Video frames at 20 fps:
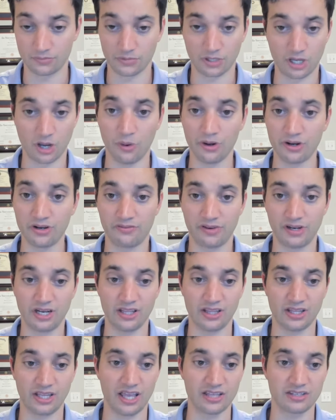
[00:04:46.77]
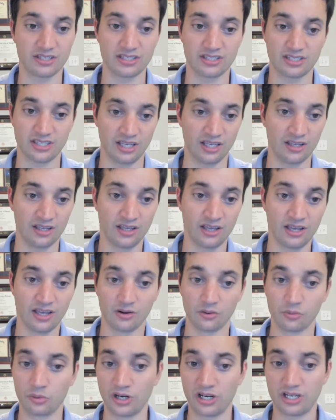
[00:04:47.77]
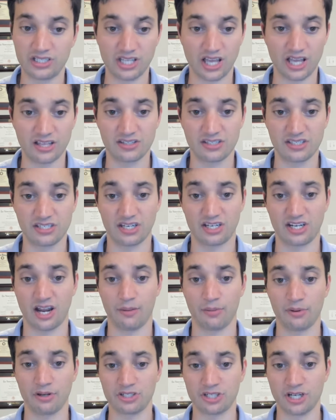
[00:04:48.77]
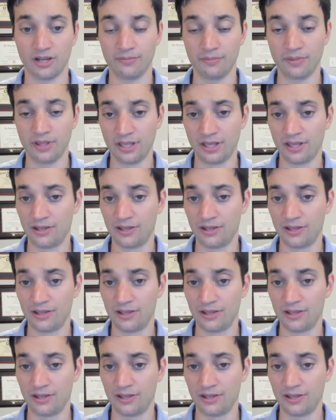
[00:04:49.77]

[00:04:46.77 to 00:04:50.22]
go undefeated in the ACC, reach the ACC championship.